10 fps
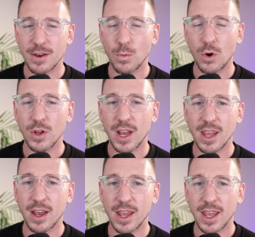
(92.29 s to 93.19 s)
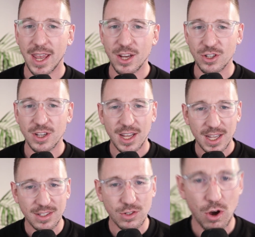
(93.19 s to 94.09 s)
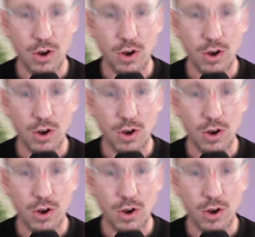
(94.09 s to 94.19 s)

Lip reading: what an AI agent is not.